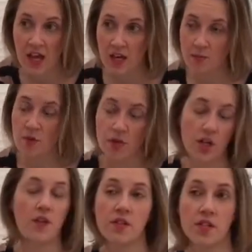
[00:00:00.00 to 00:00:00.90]

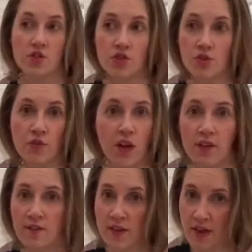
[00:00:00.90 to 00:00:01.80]
this is truthful,
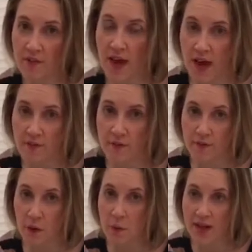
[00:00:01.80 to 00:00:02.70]
I've never ever
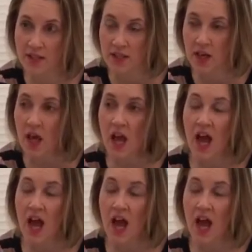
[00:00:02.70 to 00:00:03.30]
felt better.